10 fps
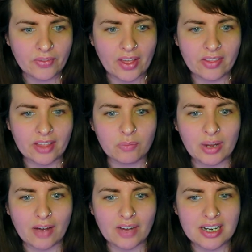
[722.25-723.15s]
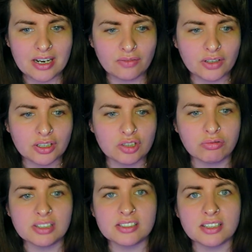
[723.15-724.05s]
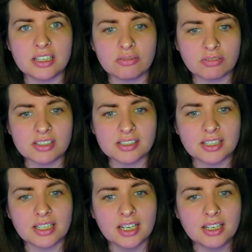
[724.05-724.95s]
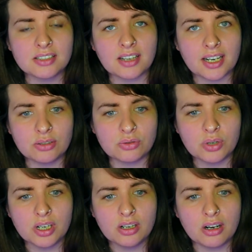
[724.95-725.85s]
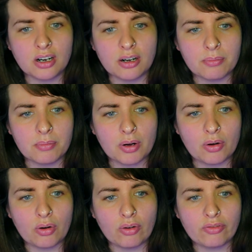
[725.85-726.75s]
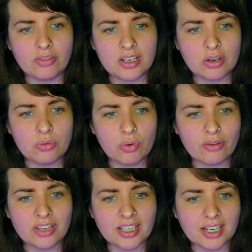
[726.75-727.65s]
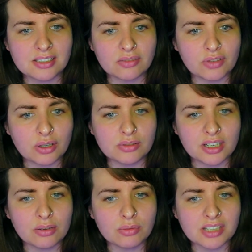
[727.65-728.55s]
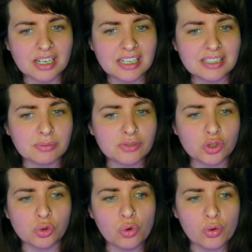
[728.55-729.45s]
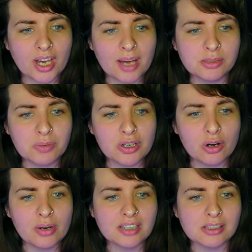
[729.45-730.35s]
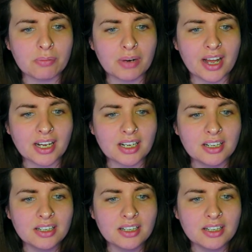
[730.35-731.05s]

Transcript: And then we have another grisly, grisly tale um, of the noteworthy guest of the hotel was Elizabeth Short, who came to be known as the Black